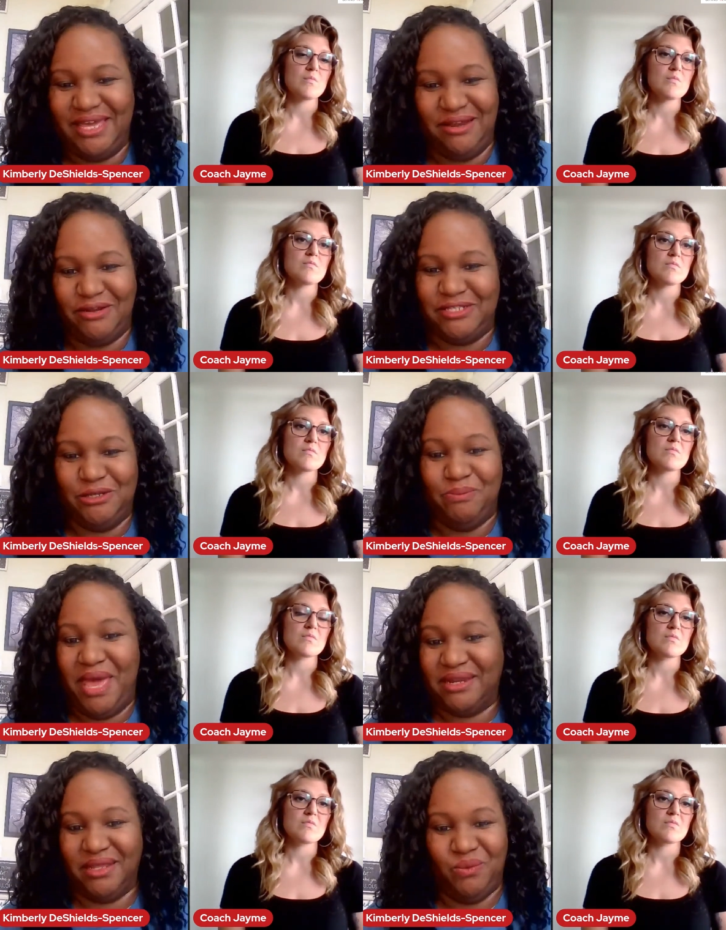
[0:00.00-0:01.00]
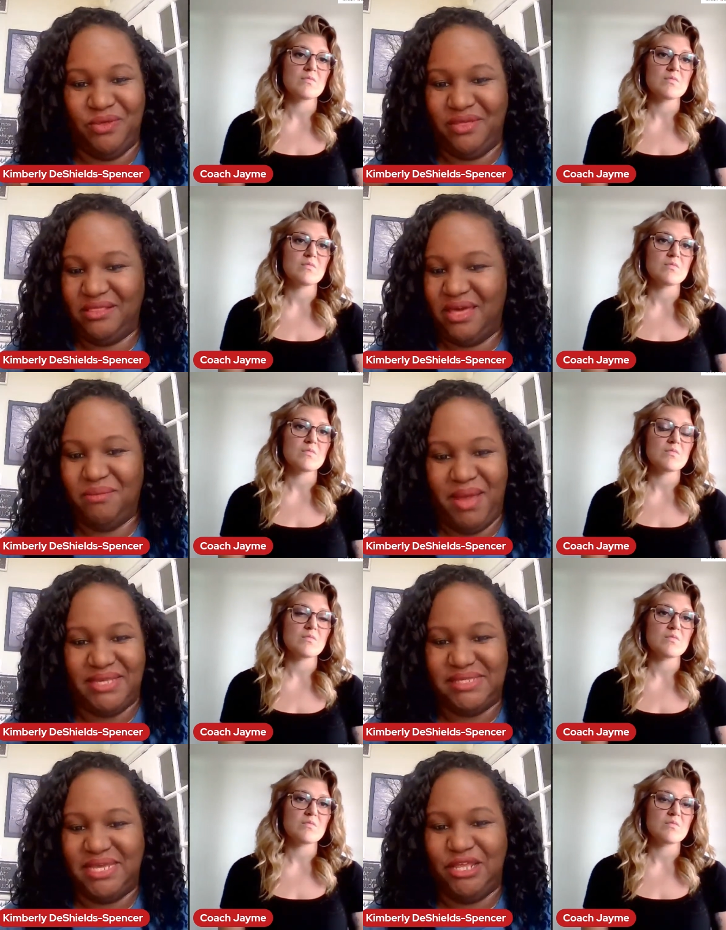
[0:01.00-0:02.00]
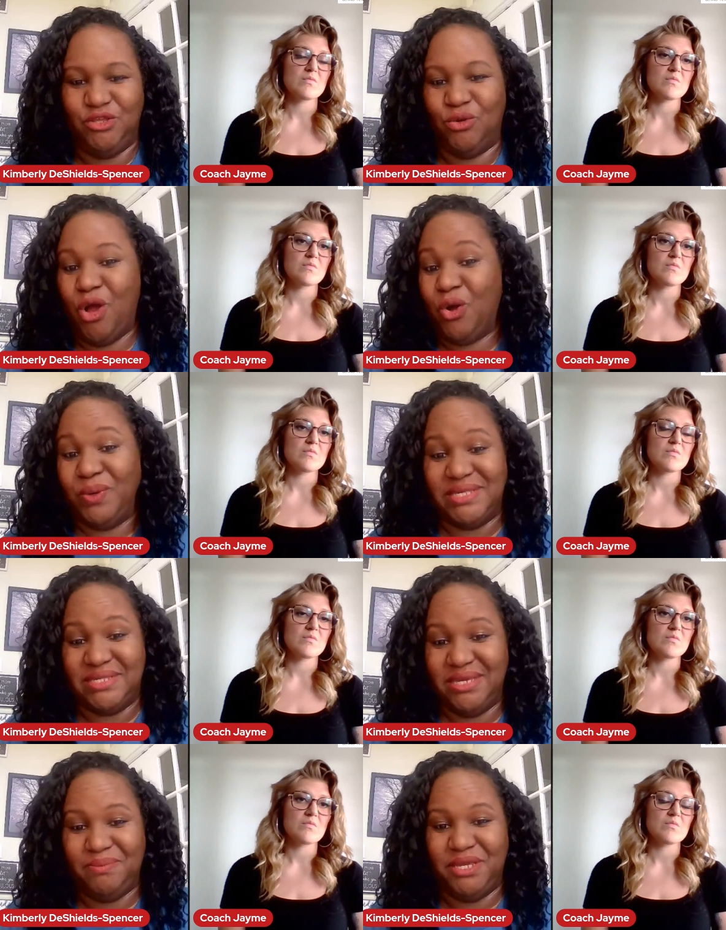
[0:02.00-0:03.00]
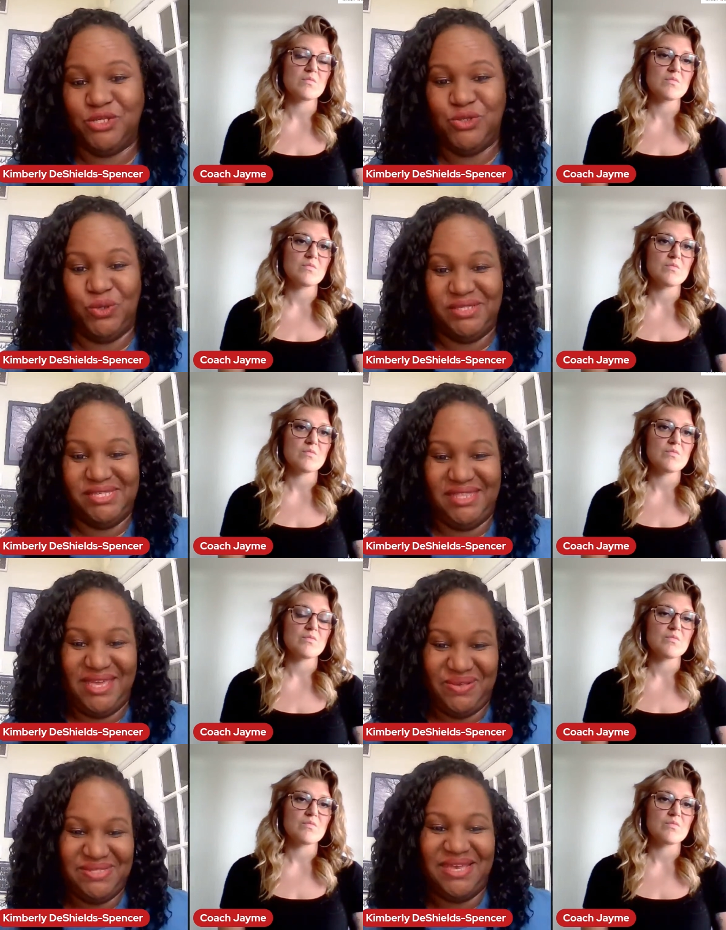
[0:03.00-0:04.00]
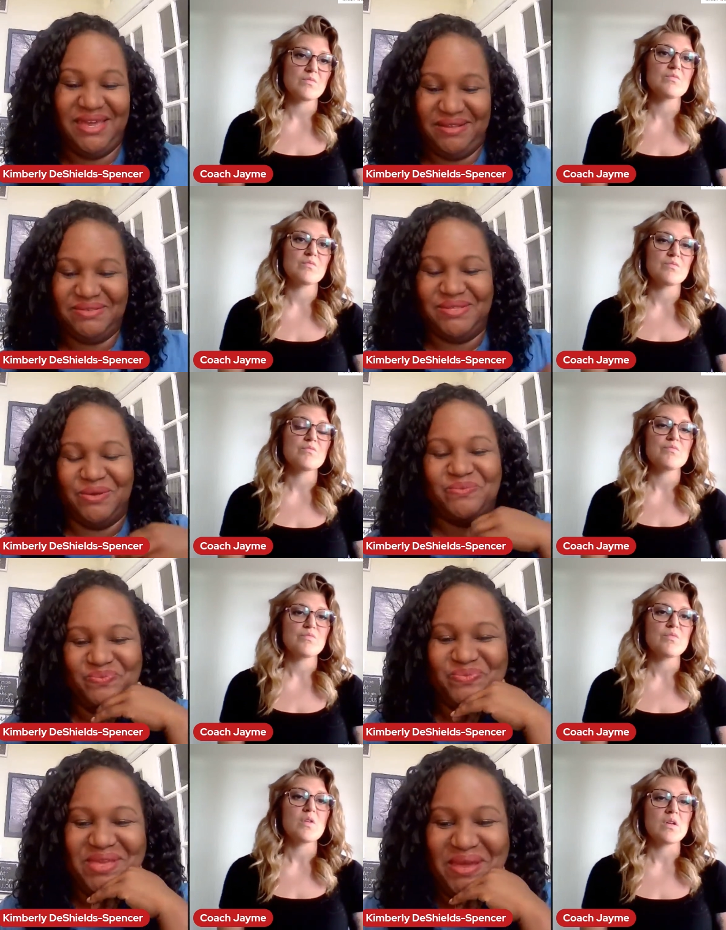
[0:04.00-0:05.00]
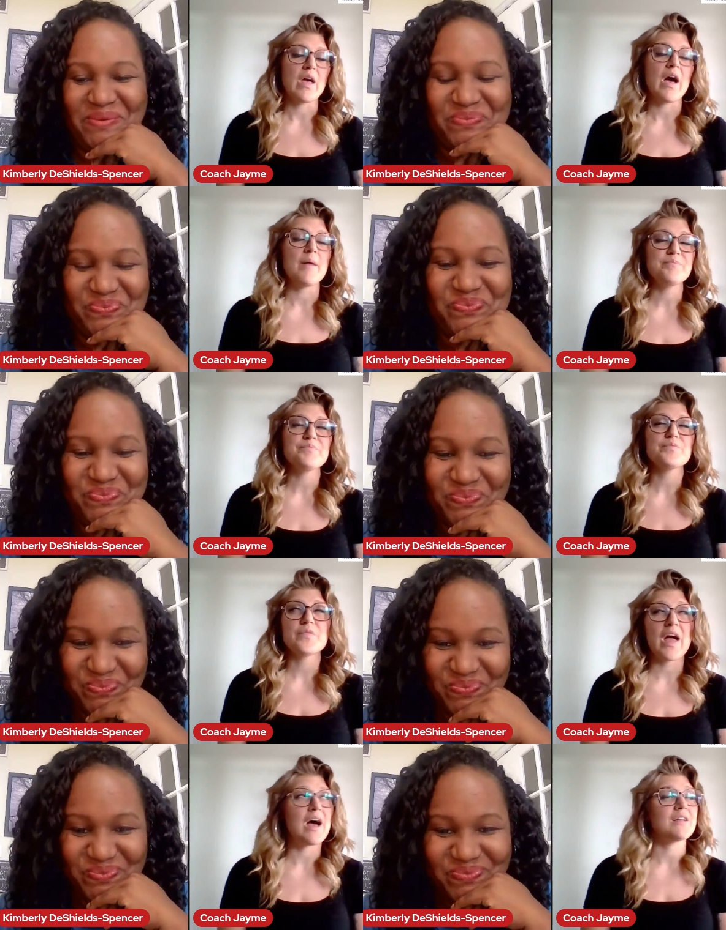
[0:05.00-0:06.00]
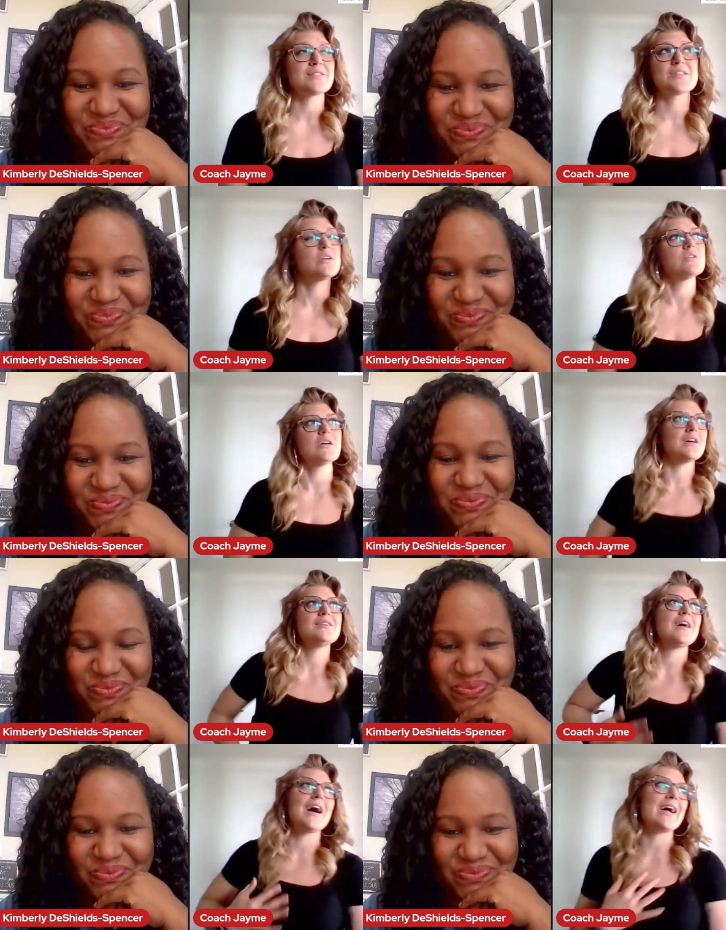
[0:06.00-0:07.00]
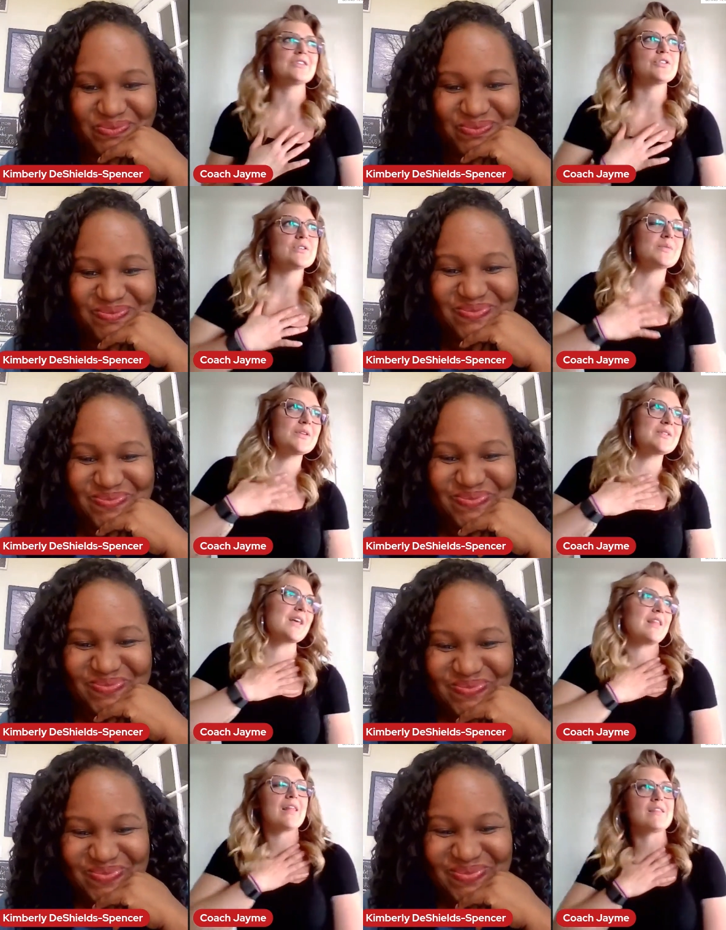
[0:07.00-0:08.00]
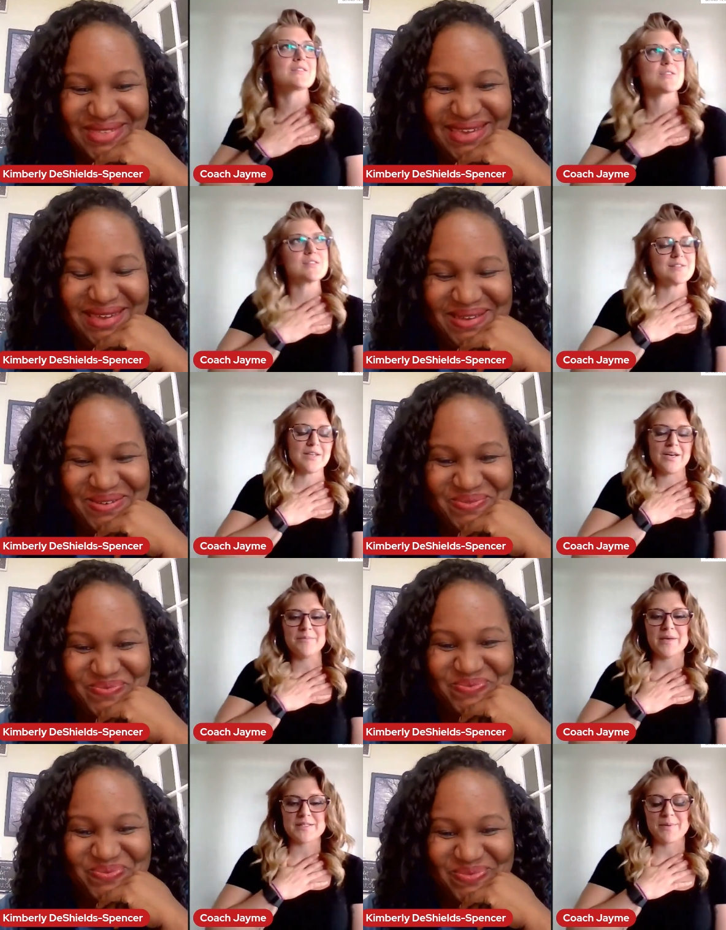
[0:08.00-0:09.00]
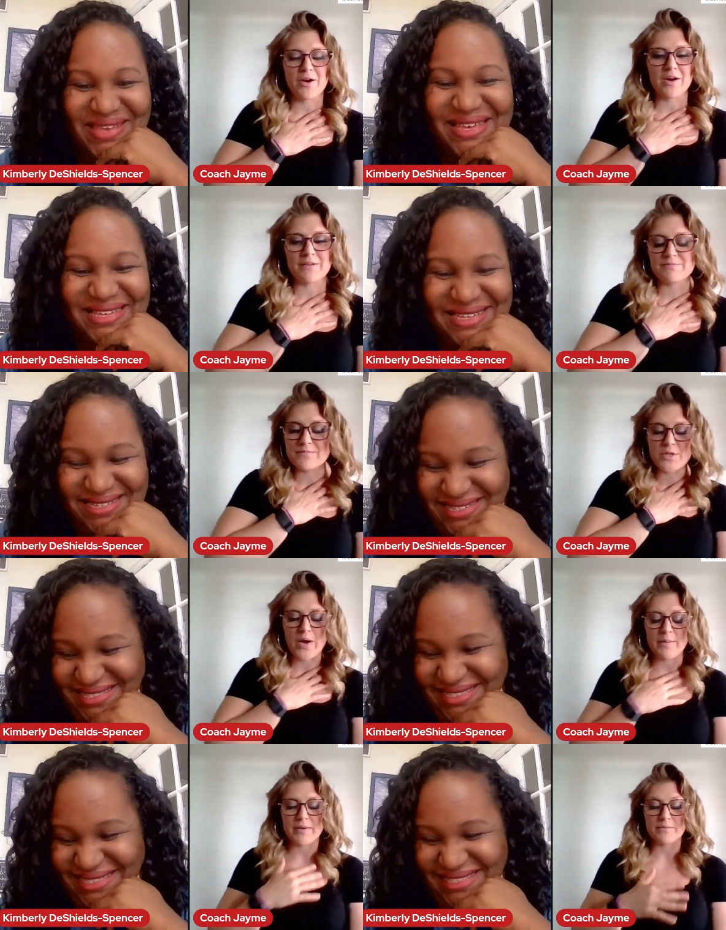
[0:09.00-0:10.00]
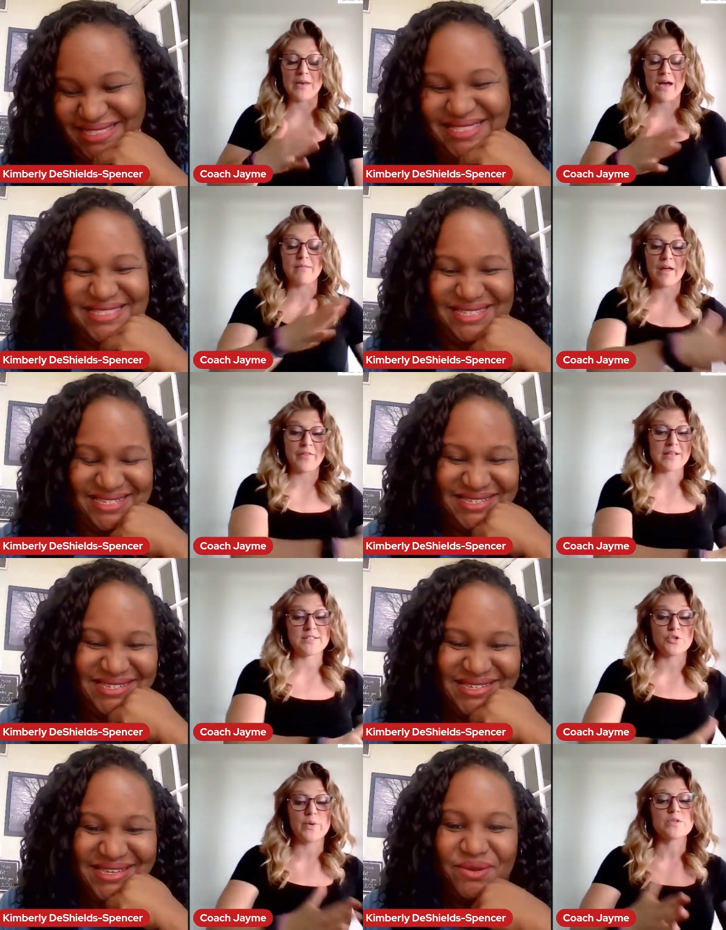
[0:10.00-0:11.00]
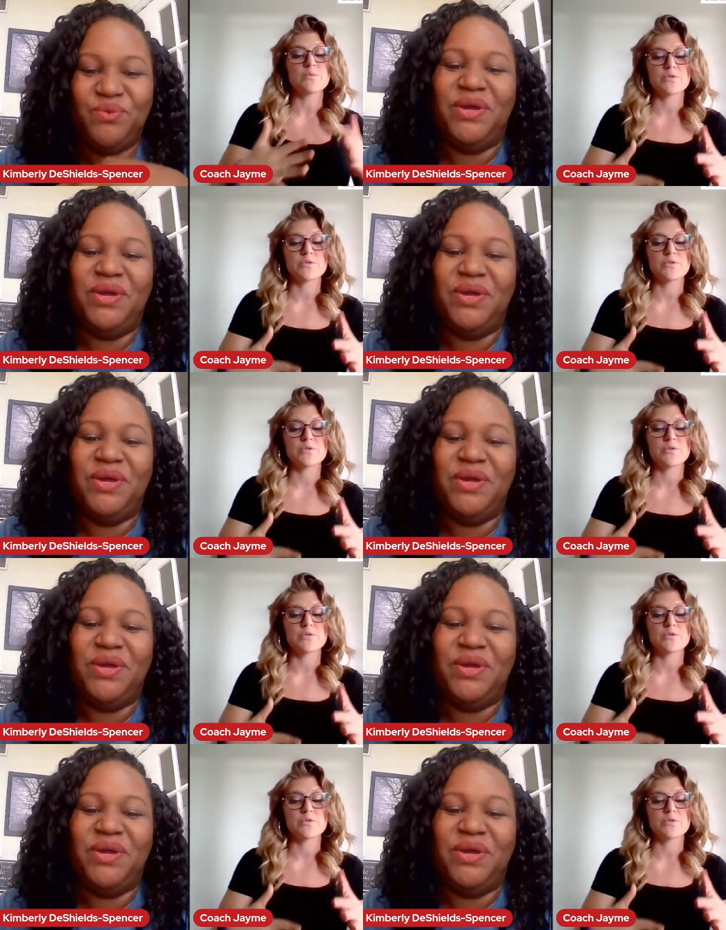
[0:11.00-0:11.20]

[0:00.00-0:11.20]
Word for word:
Speaker 1: that are still battling with a lot of mindset, and you don't always see it because you only see the outside. So yeah. yeah.
Speaker 2: Yeah. So, oh, I got chills when you said that. That's just uh, yeah. uh, my heart is so happy. not not that situation, but